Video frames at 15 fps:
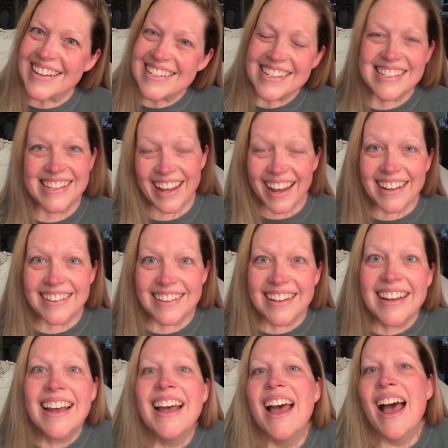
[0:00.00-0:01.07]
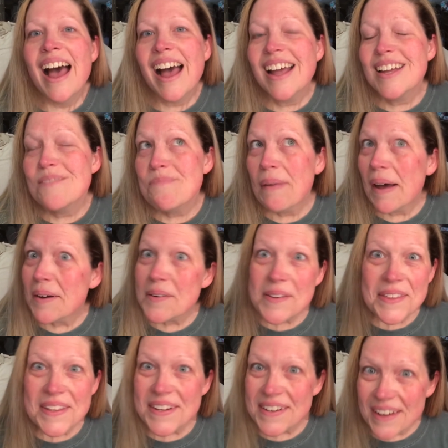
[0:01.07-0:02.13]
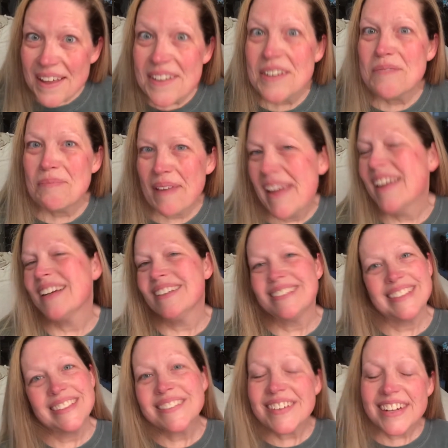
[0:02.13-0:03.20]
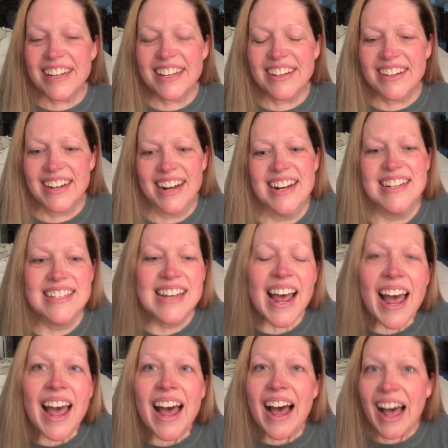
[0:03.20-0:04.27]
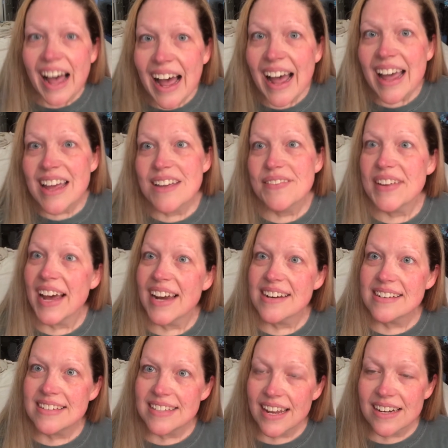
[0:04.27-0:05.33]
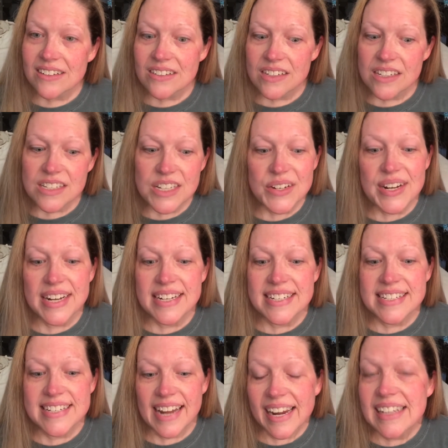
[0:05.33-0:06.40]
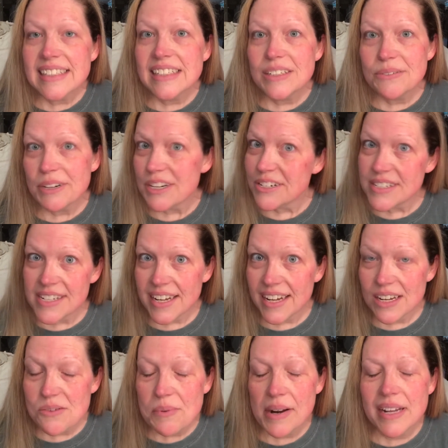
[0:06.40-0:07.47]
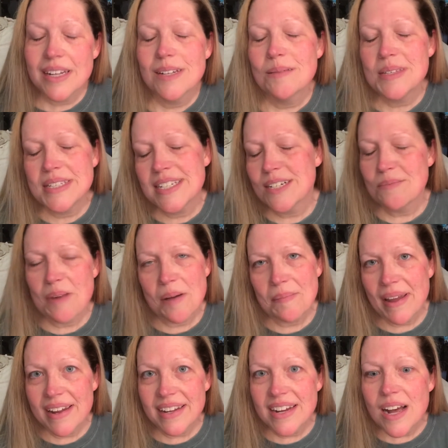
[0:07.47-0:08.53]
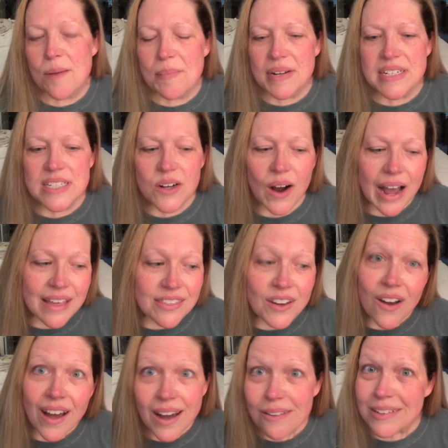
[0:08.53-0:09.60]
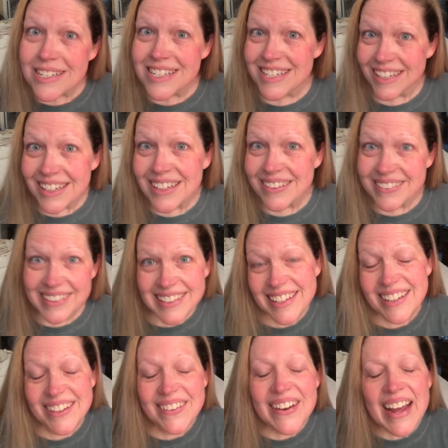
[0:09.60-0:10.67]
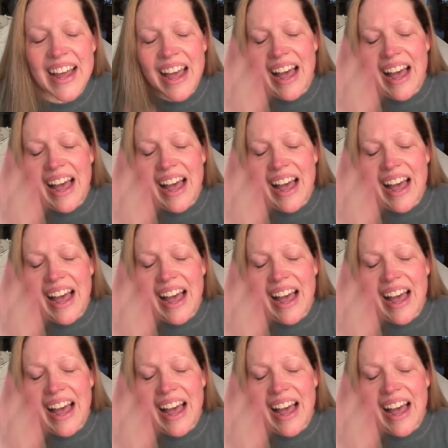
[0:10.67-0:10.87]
It's Kelly. I am back with another makeup look for you guys. I have kind of settled into a daily routine when it comes to my makeup, and so I thought I would share it with you.